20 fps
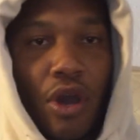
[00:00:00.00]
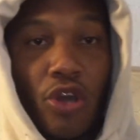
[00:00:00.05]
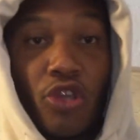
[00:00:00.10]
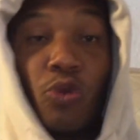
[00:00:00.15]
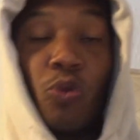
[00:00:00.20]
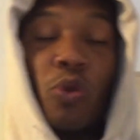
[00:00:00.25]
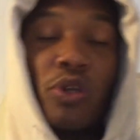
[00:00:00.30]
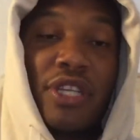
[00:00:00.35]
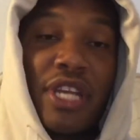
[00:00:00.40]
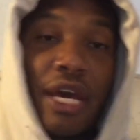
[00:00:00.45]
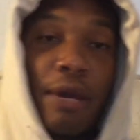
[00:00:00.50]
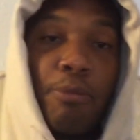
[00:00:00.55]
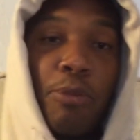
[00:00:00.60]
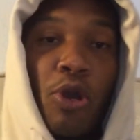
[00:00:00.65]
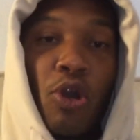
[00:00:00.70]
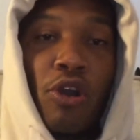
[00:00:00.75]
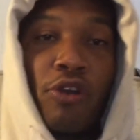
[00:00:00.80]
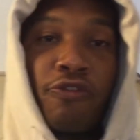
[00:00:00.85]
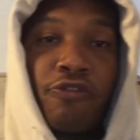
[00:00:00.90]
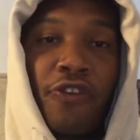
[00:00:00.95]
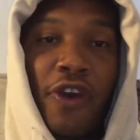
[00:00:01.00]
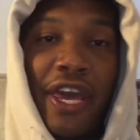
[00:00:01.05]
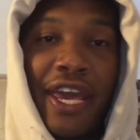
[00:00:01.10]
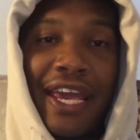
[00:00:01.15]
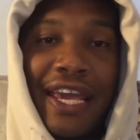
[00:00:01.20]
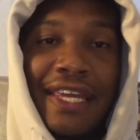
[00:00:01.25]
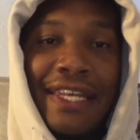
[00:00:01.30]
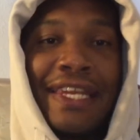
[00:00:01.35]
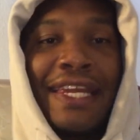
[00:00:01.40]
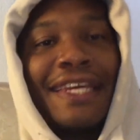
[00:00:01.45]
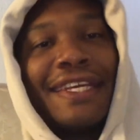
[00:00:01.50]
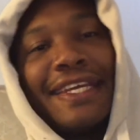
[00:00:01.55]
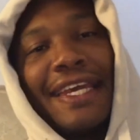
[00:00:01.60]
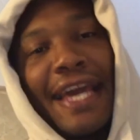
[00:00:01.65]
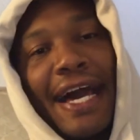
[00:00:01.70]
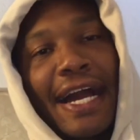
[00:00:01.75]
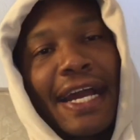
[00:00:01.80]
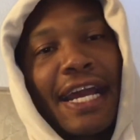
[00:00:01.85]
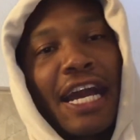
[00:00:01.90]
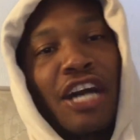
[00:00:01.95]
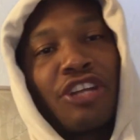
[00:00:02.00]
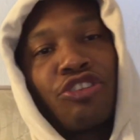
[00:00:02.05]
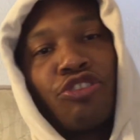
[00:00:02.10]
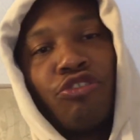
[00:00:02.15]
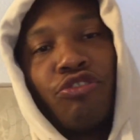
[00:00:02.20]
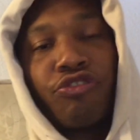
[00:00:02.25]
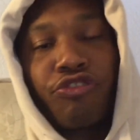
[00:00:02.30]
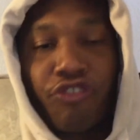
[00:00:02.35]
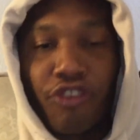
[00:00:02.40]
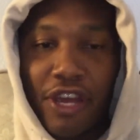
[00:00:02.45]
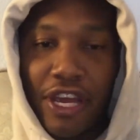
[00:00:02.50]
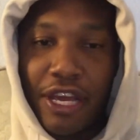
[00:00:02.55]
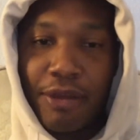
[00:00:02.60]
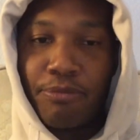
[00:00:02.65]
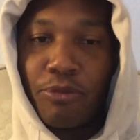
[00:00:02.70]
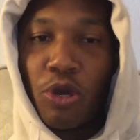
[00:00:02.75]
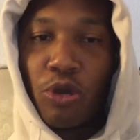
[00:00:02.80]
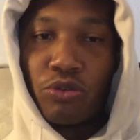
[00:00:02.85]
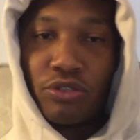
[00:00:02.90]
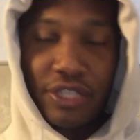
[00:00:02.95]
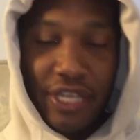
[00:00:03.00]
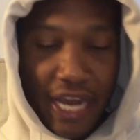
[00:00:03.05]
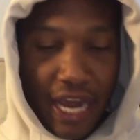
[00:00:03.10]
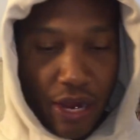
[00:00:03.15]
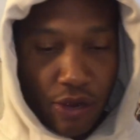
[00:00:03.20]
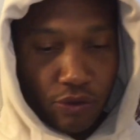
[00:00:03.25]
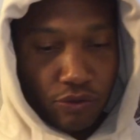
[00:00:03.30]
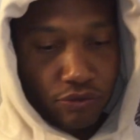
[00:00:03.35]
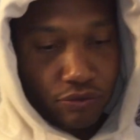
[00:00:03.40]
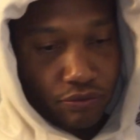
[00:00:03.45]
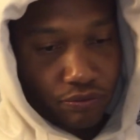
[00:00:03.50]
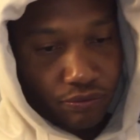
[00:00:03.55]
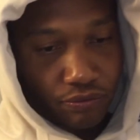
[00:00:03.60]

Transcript: You want that ball fade? Yeah, I got you, fam, no doubt.